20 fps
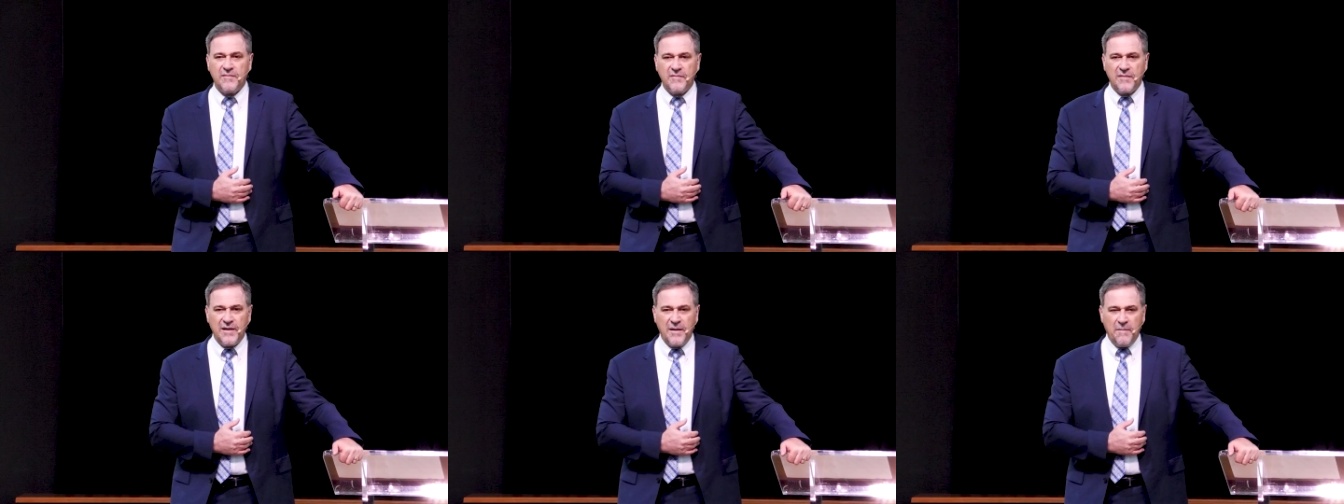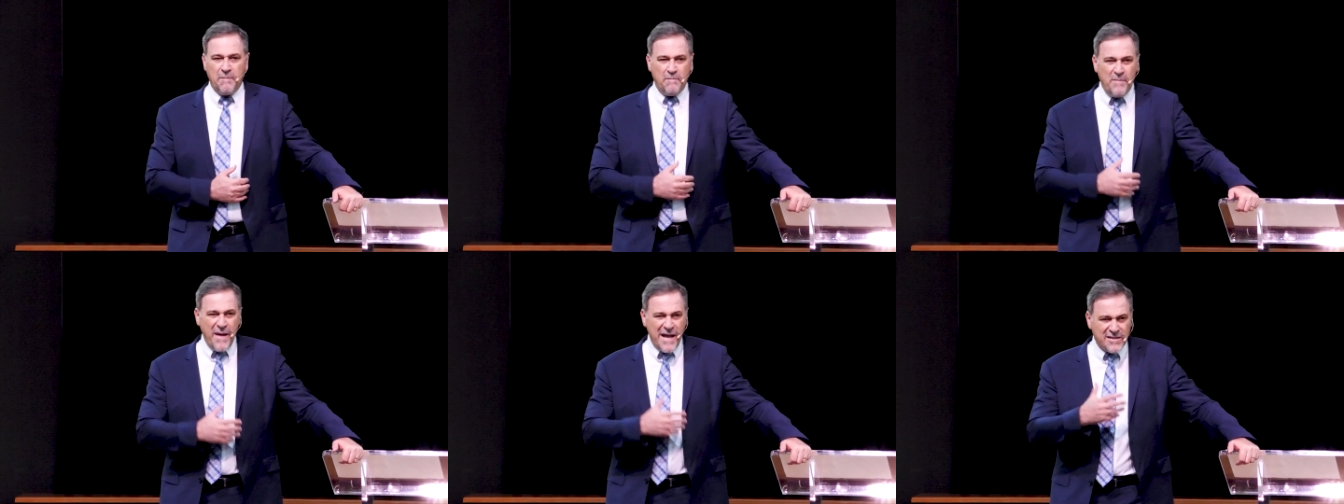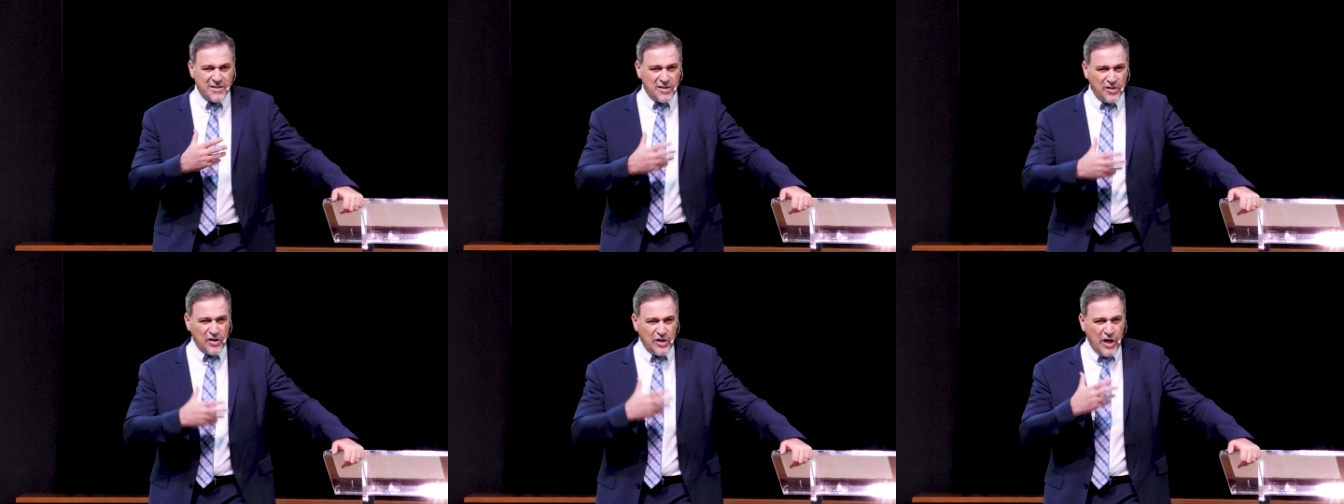A
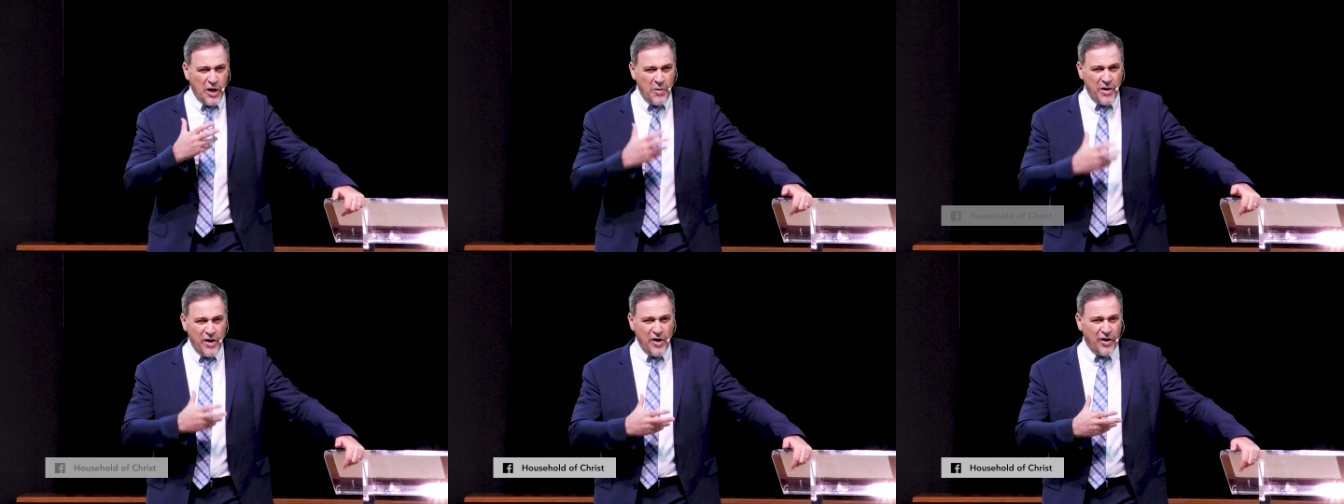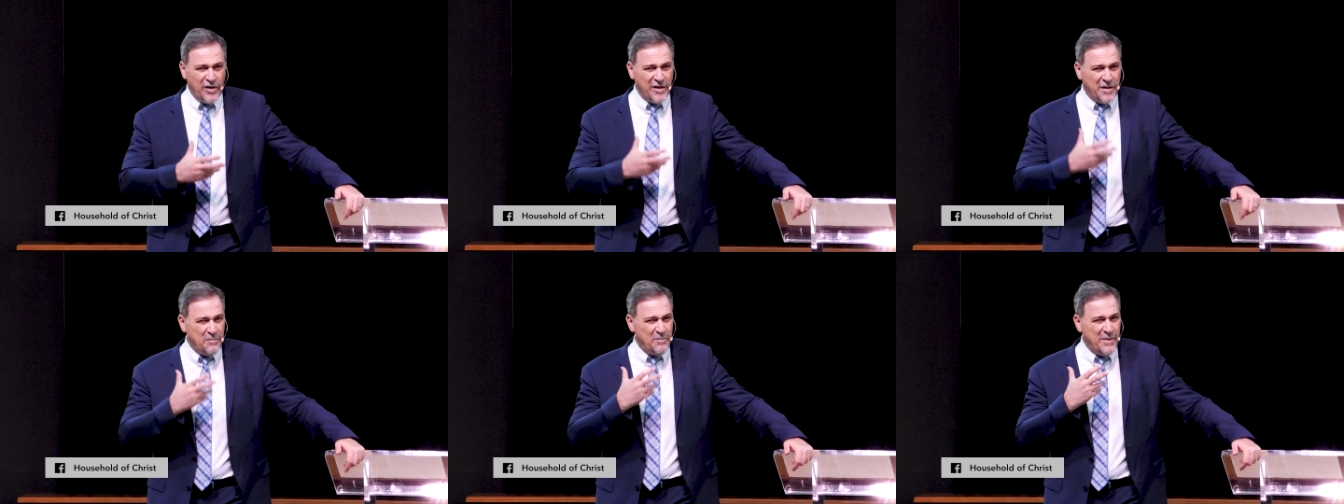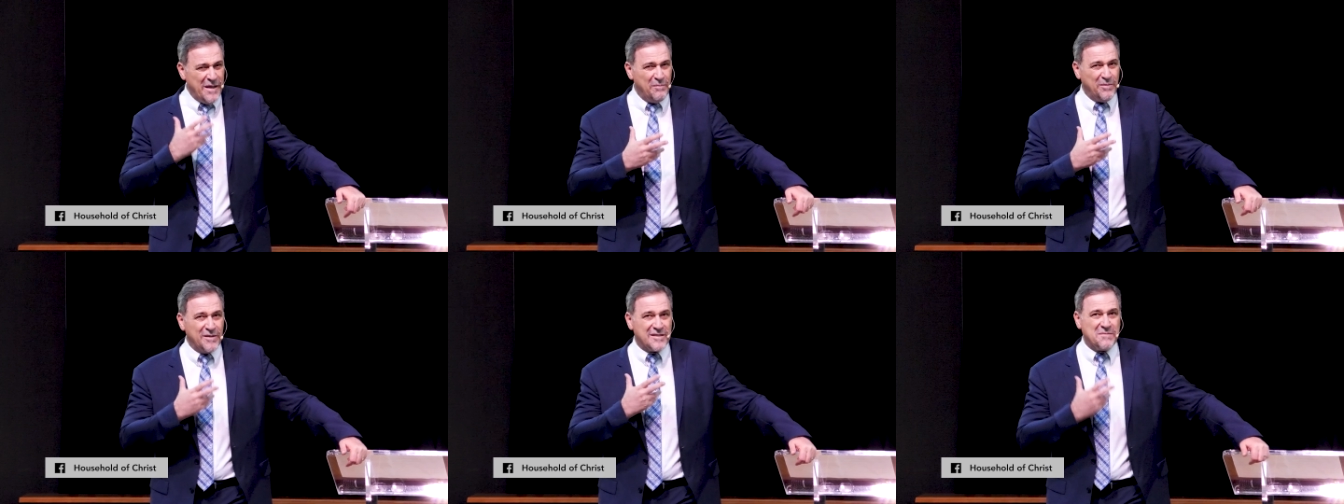battle going on in
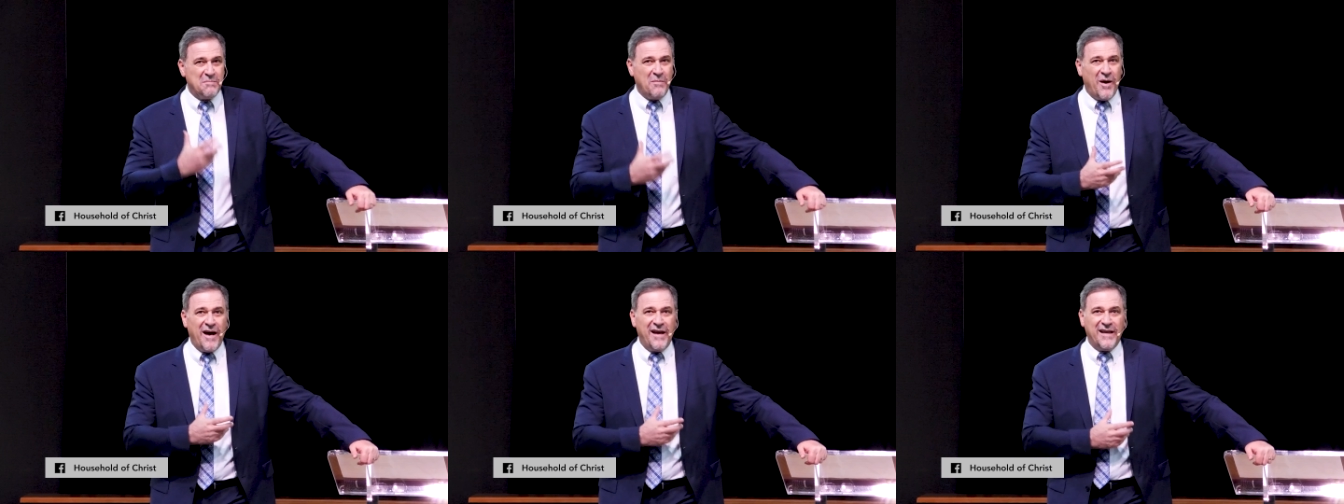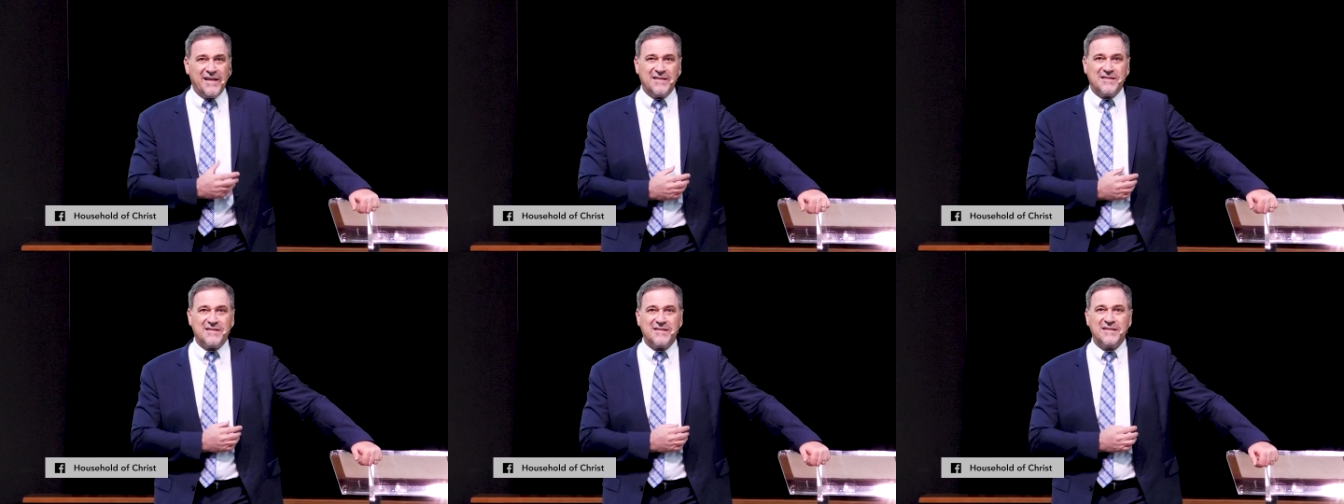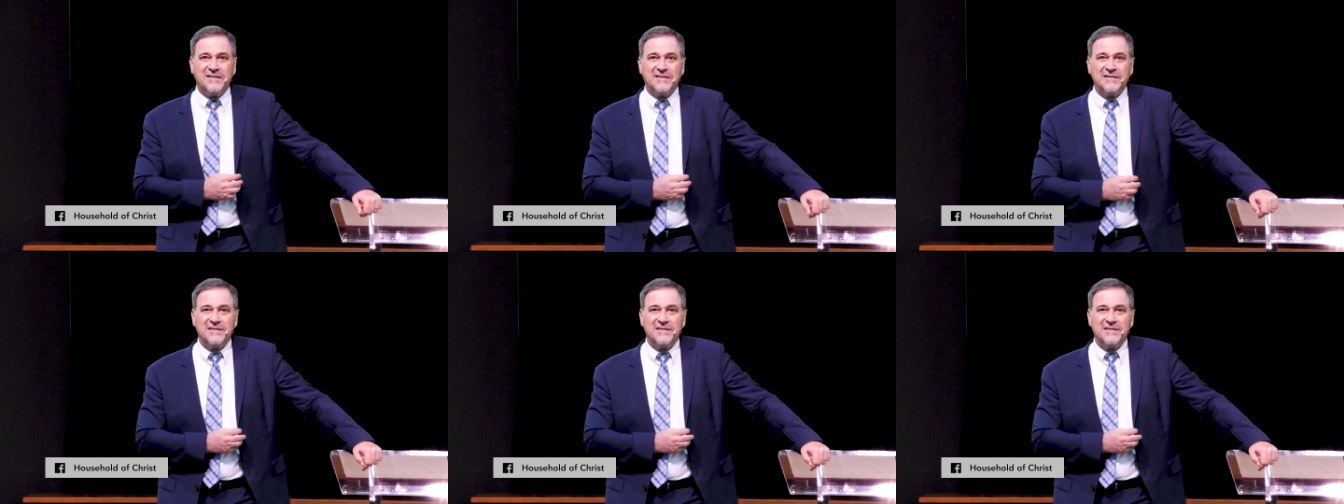people's minds.